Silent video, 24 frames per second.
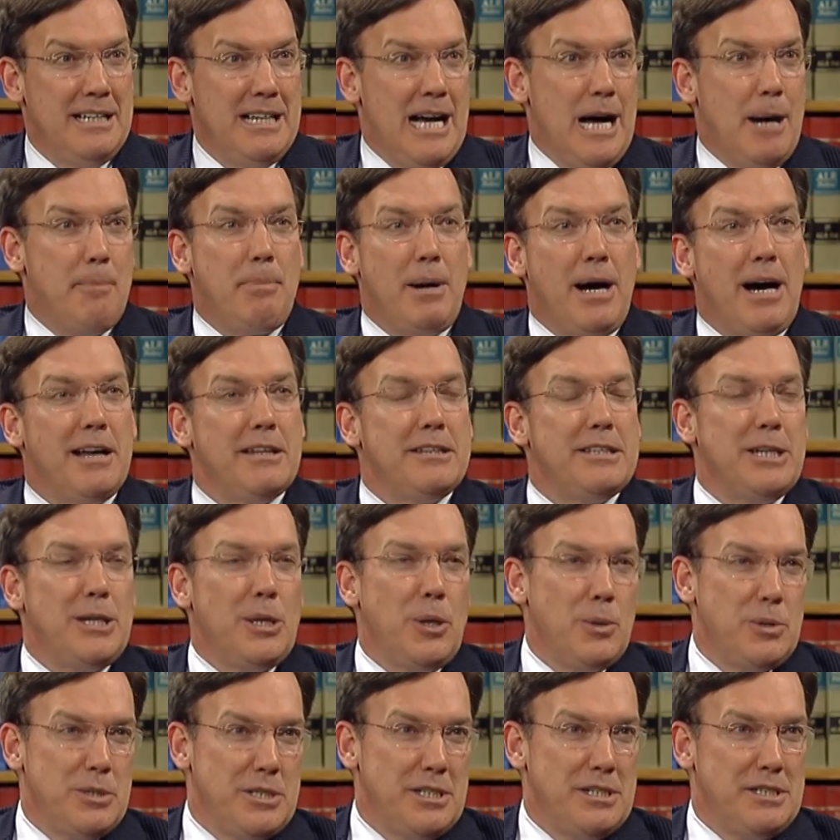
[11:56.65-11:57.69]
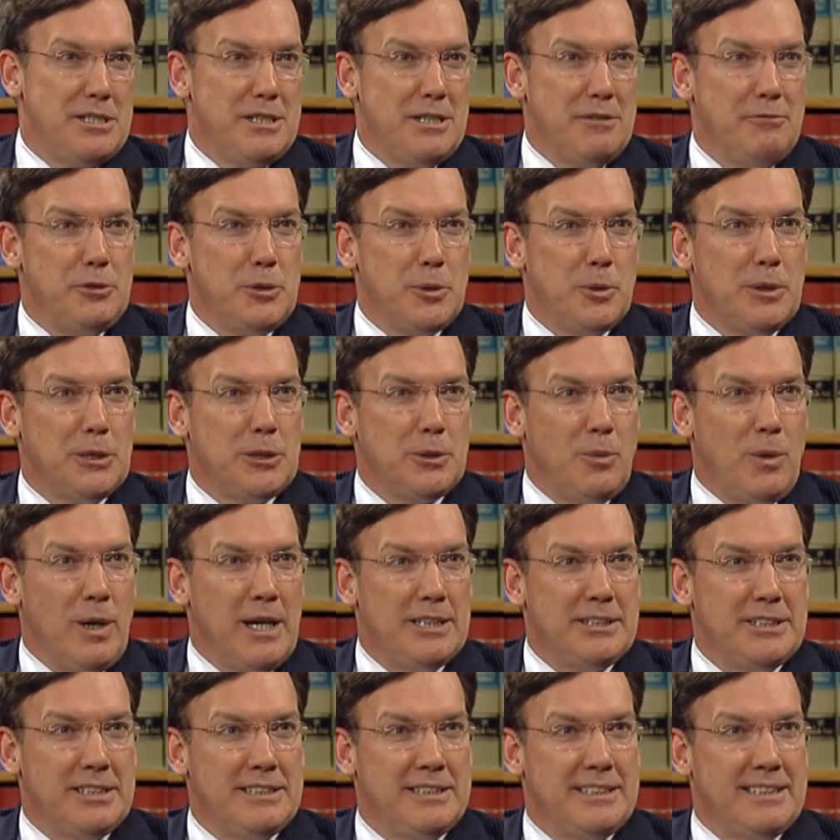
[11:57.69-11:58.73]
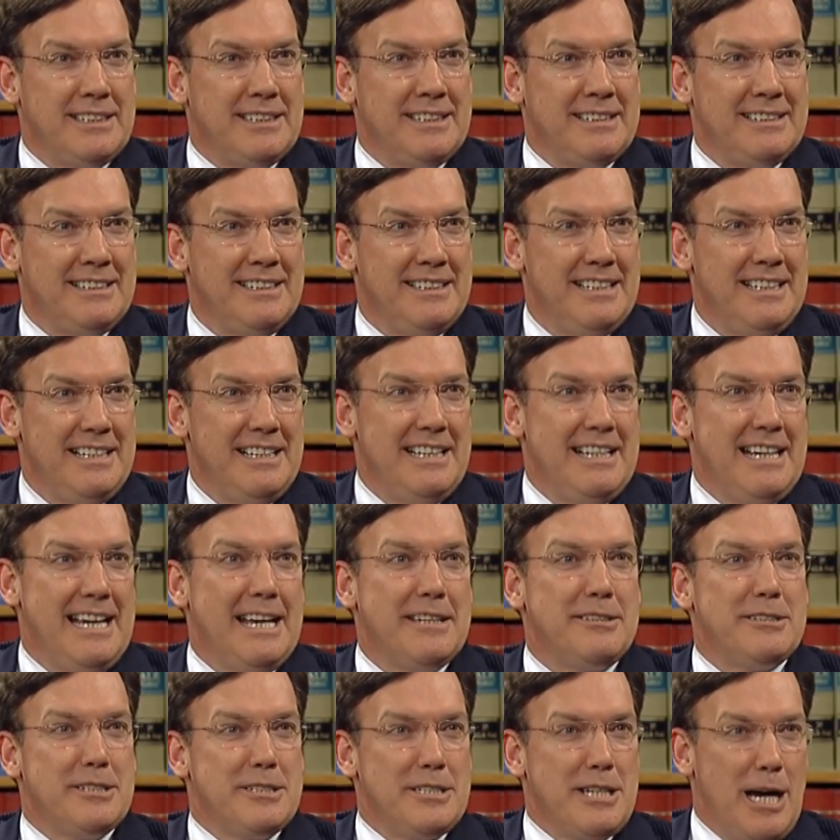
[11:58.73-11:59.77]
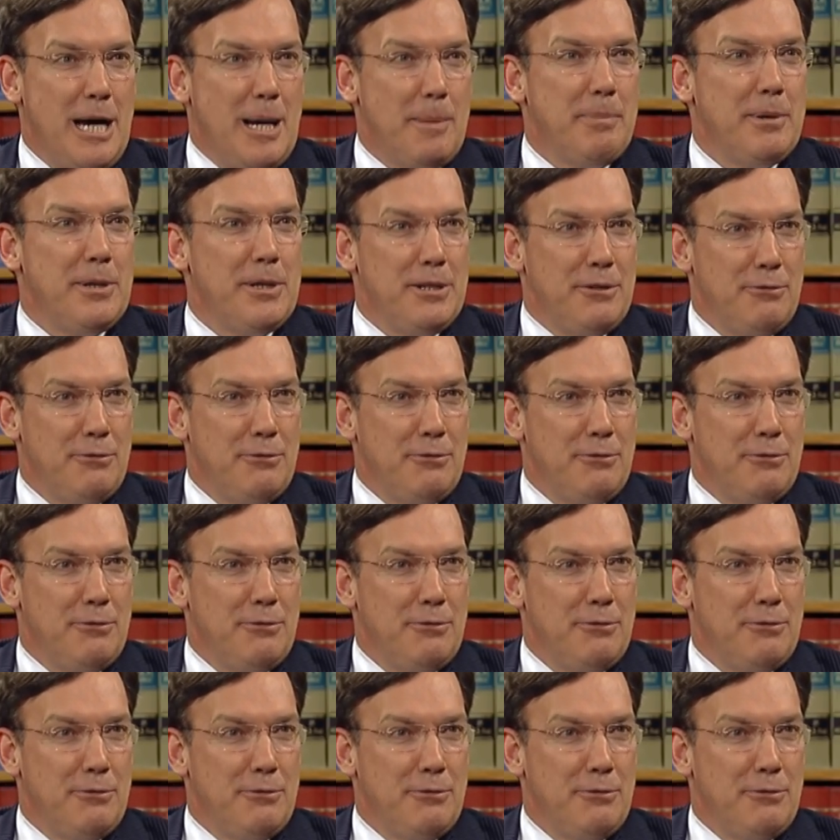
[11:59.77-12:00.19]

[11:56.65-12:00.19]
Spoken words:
apotheosis of George Washington at the top of the